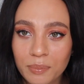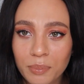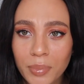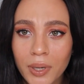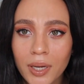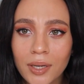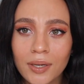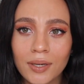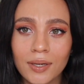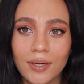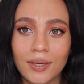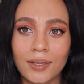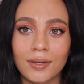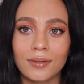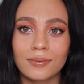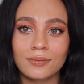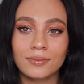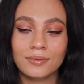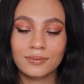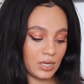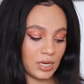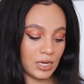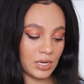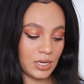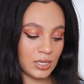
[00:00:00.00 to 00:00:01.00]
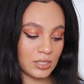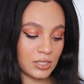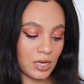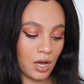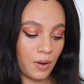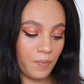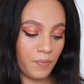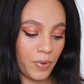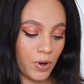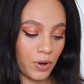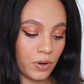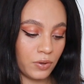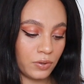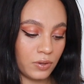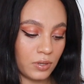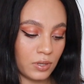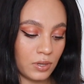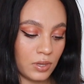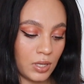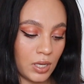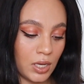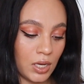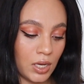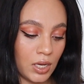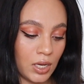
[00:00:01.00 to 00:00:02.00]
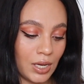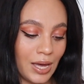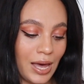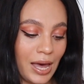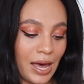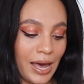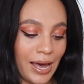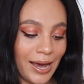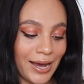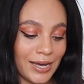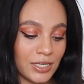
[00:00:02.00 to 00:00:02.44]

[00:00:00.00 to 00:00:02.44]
Better. These are both the